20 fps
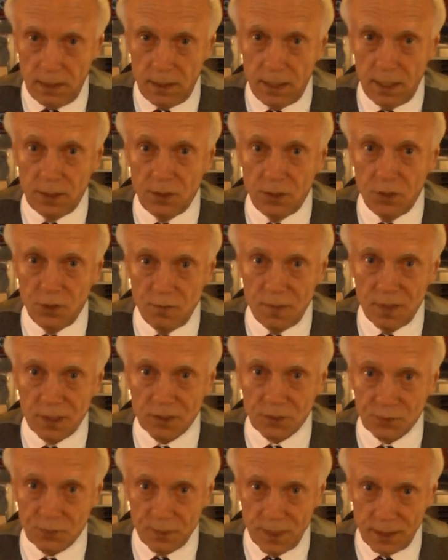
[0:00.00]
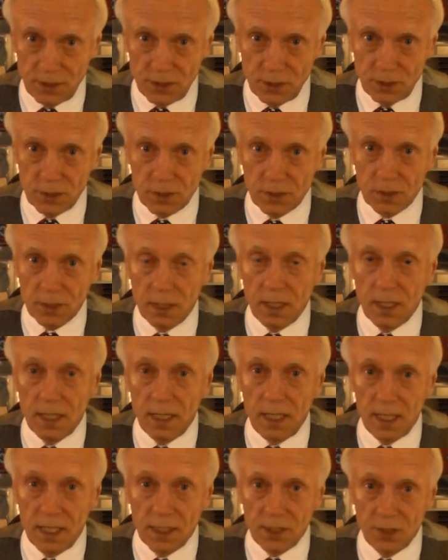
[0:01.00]
then you must register
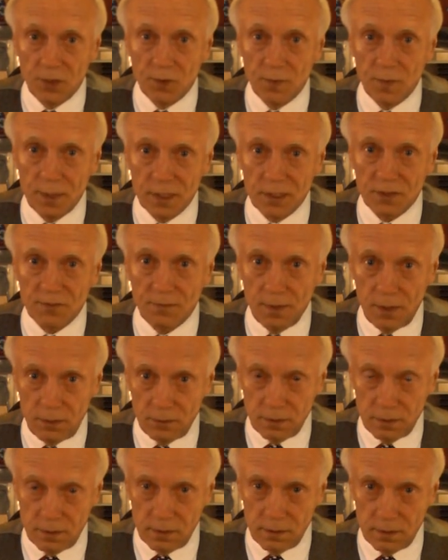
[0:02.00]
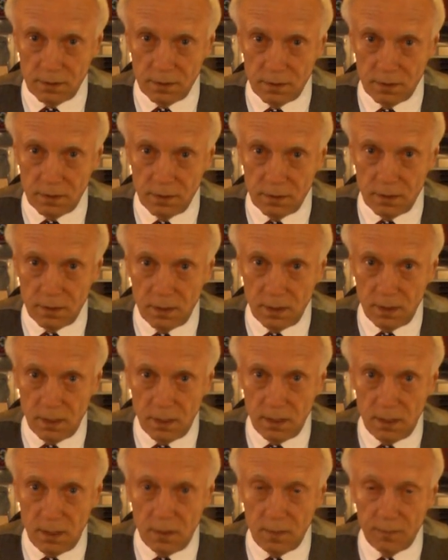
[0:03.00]
and you must vote.
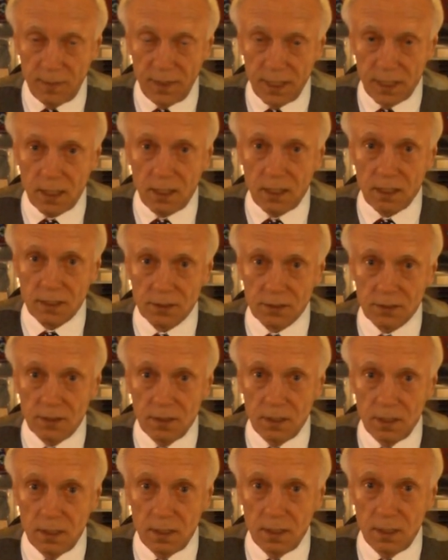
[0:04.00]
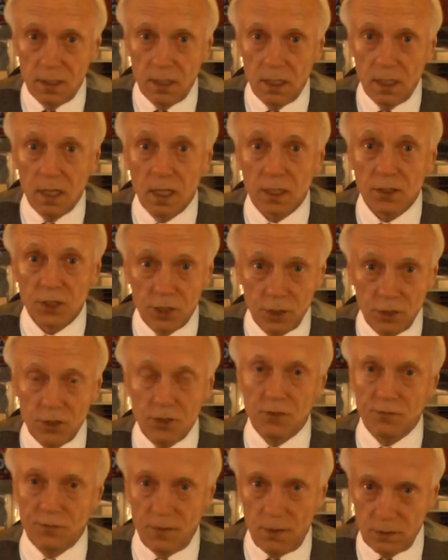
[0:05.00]
Because until
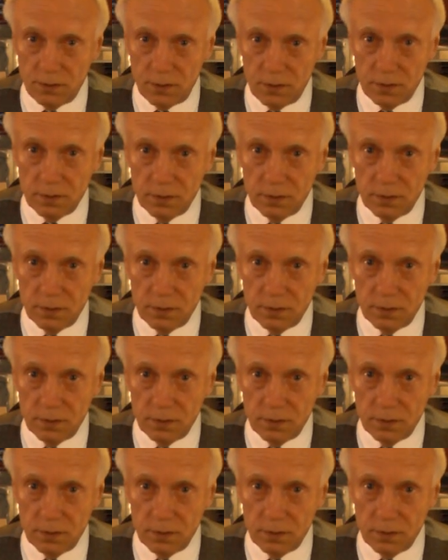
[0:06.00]
you vote,